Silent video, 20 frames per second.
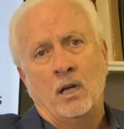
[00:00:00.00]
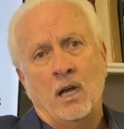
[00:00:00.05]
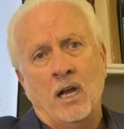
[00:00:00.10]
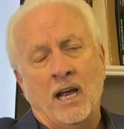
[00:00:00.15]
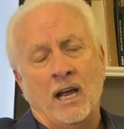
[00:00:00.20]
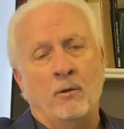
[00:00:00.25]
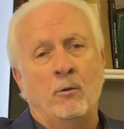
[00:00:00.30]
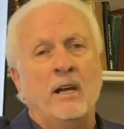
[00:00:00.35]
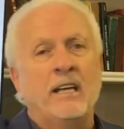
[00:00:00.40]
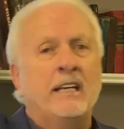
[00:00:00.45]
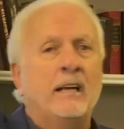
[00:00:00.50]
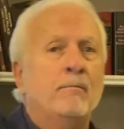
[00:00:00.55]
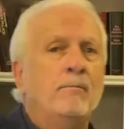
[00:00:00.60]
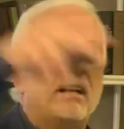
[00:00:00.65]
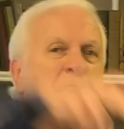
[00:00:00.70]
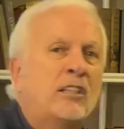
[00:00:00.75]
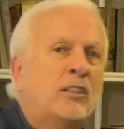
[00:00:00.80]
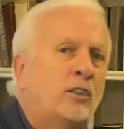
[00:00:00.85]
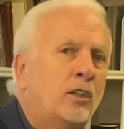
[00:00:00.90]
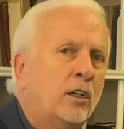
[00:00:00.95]
And we can
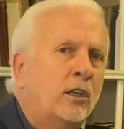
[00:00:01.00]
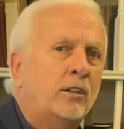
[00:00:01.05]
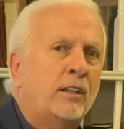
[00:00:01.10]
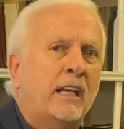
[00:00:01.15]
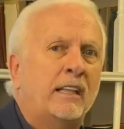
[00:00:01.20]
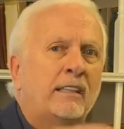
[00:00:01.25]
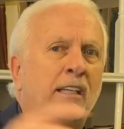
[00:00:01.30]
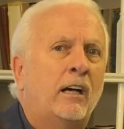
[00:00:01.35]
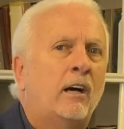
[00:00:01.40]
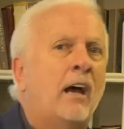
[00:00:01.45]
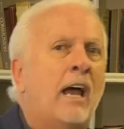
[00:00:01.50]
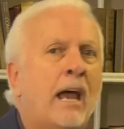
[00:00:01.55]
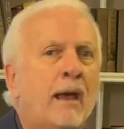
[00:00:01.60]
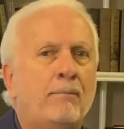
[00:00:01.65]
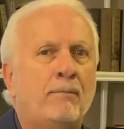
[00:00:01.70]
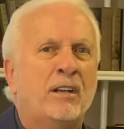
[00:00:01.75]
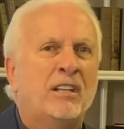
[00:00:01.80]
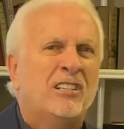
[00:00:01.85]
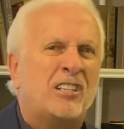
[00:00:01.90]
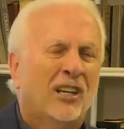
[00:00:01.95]
be sure that they'll
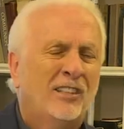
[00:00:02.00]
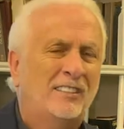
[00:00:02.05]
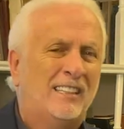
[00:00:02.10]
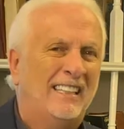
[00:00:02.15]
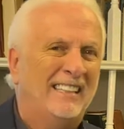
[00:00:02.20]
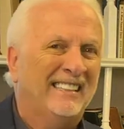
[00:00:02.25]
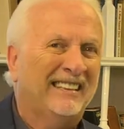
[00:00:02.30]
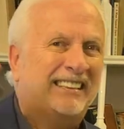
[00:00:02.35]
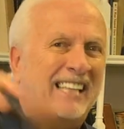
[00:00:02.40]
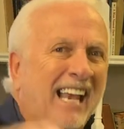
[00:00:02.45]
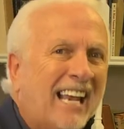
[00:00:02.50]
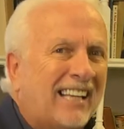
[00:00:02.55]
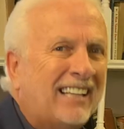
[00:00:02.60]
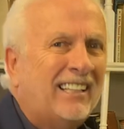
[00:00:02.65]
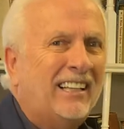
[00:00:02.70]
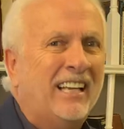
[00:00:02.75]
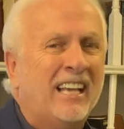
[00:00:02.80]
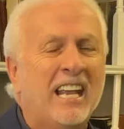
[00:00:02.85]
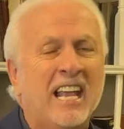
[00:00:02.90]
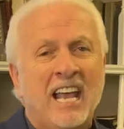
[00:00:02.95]
happen just
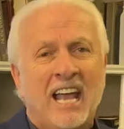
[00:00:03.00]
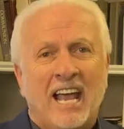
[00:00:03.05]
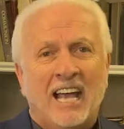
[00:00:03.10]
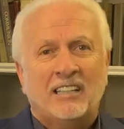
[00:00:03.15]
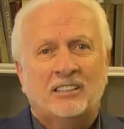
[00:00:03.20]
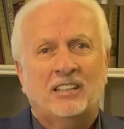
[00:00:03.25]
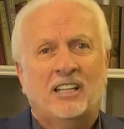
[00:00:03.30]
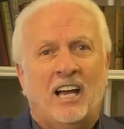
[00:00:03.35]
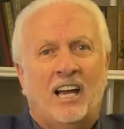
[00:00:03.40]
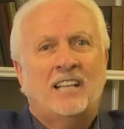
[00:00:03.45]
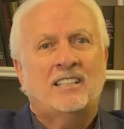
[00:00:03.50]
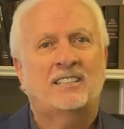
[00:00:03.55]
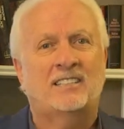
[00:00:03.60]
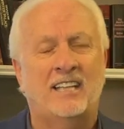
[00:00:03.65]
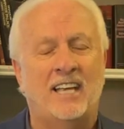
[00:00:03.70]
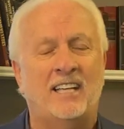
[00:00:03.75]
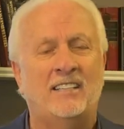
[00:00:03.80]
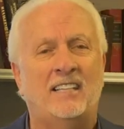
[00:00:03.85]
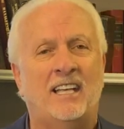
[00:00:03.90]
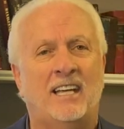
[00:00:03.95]
exactly as God
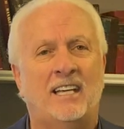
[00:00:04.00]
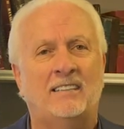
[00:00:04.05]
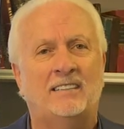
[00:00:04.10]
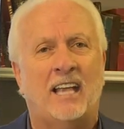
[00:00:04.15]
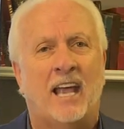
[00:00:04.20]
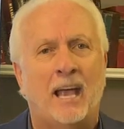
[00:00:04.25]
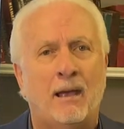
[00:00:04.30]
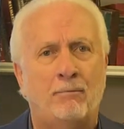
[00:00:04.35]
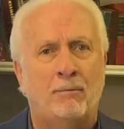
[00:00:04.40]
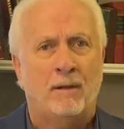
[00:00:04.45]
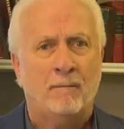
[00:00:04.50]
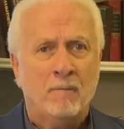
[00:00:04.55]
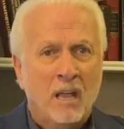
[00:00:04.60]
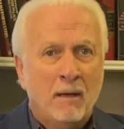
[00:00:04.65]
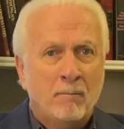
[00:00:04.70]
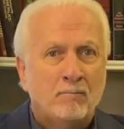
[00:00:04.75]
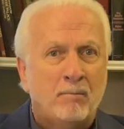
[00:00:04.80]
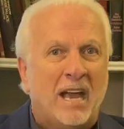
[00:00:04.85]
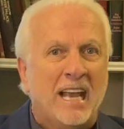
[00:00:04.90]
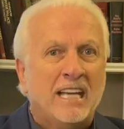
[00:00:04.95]
said that it's
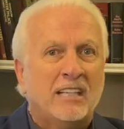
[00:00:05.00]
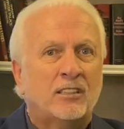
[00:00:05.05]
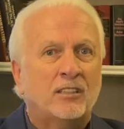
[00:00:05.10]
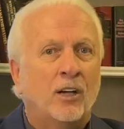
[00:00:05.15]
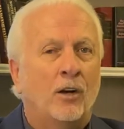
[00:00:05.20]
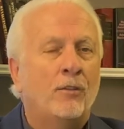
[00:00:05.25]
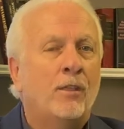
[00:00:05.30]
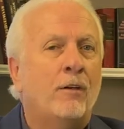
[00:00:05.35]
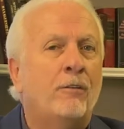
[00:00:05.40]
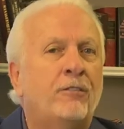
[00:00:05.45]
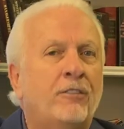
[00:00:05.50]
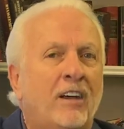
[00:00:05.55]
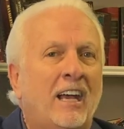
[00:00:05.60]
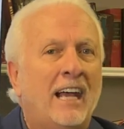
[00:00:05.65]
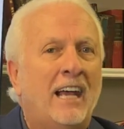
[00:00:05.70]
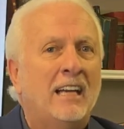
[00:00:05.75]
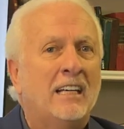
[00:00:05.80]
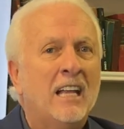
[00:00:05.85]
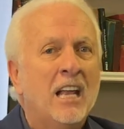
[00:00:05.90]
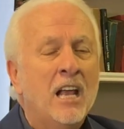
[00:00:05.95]
happened, based on the
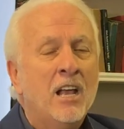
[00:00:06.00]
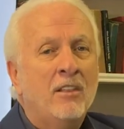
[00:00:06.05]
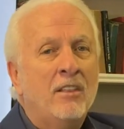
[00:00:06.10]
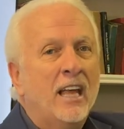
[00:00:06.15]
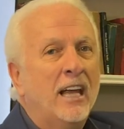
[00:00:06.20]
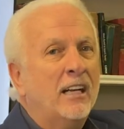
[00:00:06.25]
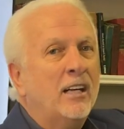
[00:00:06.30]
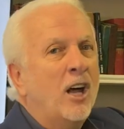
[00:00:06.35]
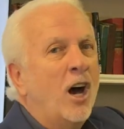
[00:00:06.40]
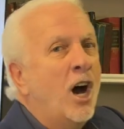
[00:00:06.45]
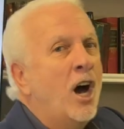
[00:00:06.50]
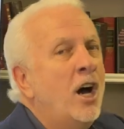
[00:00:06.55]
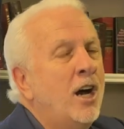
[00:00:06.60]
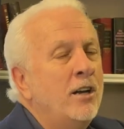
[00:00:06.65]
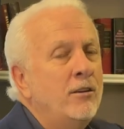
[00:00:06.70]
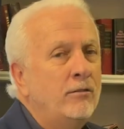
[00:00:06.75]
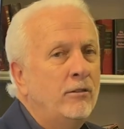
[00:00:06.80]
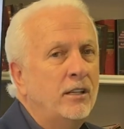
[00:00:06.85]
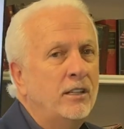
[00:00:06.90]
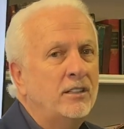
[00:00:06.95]
fact that
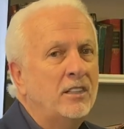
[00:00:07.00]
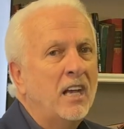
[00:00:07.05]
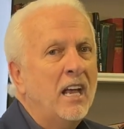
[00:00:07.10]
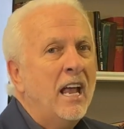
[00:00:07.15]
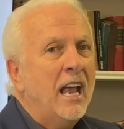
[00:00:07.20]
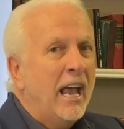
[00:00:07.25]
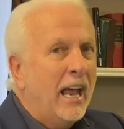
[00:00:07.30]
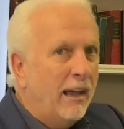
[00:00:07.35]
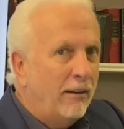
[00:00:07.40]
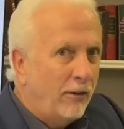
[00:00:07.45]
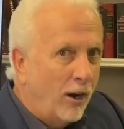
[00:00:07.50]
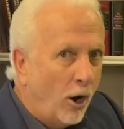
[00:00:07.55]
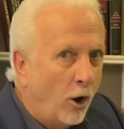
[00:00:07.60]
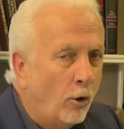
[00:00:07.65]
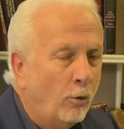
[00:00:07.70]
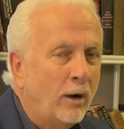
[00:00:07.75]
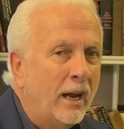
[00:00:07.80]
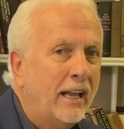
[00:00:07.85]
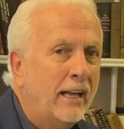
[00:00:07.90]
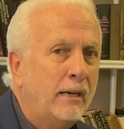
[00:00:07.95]
hundreds have
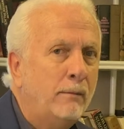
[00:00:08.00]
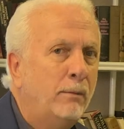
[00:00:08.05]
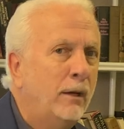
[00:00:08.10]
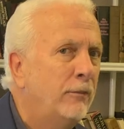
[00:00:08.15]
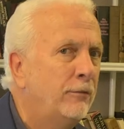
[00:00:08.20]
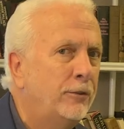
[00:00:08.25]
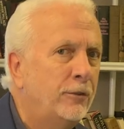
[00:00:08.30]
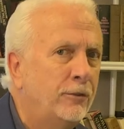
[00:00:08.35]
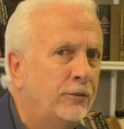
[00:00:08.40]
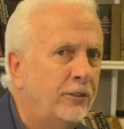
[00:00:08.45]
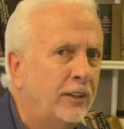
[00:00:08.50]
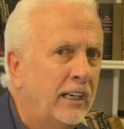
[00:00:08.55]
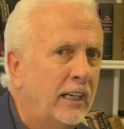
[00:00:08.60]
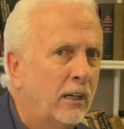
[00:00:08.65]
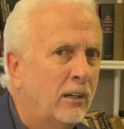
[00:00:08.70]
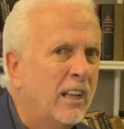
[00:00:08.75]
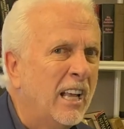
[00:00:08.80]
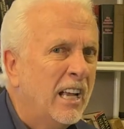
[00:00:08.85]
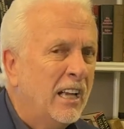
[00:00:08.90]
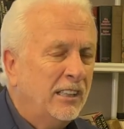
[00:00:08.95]
already been
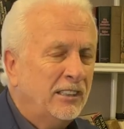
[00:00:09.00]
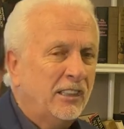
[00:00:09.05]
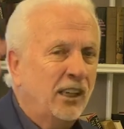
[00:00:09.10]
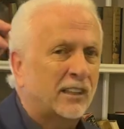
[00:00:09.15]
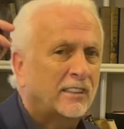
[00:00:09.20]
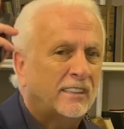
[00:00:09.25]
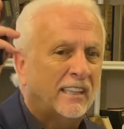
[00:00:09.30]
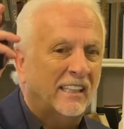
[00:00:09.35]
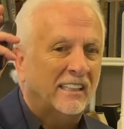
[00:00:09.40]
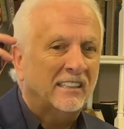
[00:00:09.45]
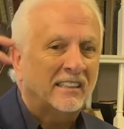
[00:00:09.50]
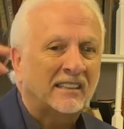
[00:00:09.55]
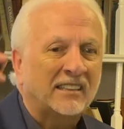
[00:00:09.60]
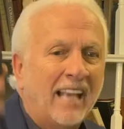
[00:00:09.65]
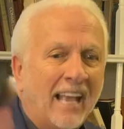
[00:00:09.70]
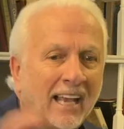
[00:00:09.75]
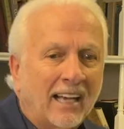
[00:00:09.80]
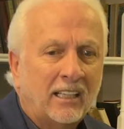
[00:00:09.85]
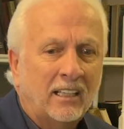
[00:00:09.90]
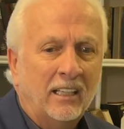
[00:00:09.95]
fulfilled just
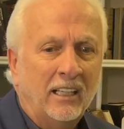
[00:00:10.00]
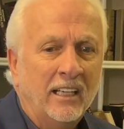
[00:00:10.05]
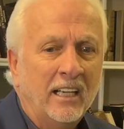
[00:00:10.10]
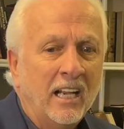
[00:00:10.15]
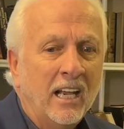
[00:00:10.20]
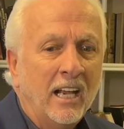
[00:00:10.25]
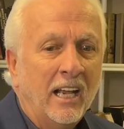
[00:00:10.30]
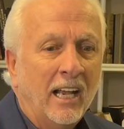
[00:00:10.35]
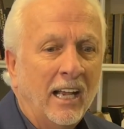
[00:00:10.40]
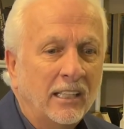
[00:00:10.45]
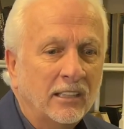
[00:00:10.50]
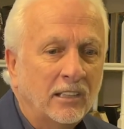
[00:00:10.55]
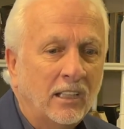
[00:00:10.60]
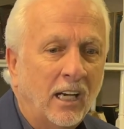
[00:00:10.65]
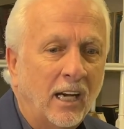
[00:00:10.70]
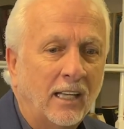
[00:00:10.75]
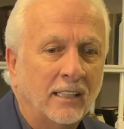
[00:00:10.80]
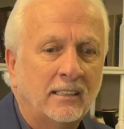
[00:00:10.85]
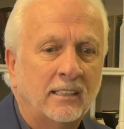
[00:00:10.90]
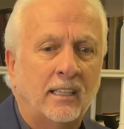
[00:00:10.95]
exactly as
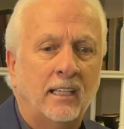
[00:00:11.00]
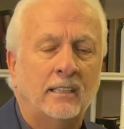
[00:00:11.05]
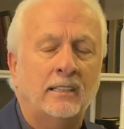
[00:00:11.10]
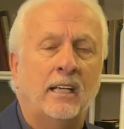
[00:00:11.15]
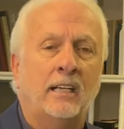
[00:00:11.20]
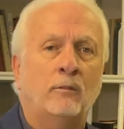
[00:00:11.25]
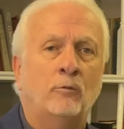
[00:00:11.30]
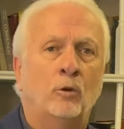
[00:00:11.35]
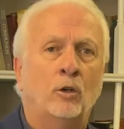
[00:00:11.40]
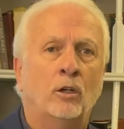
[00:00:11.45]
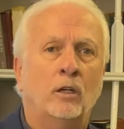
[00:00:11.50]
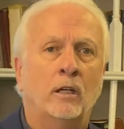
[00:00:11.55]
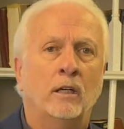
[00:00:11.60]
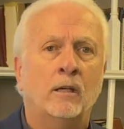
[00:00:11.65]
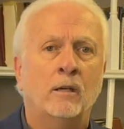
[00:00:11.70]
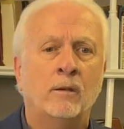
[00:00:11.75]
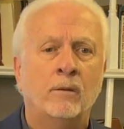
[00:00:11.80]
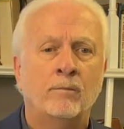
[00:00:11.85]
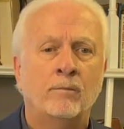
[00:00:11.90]
God said they would.